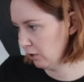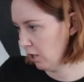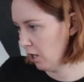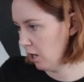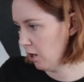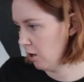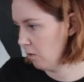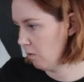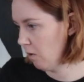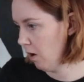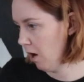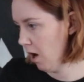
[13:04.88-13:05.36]

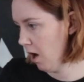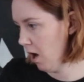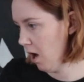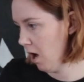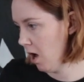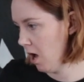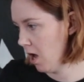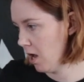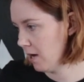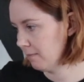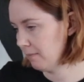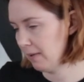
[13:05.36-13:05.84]
low
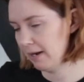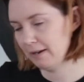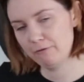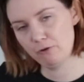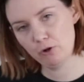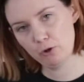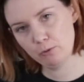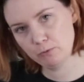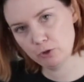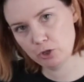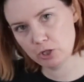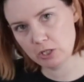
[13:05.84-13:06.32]
on my
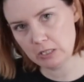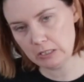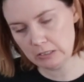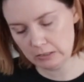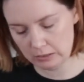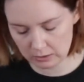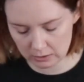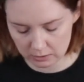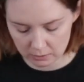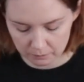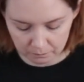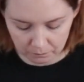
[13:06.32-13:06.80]
foam
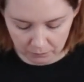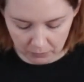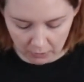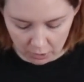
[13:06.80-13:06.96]
sheets.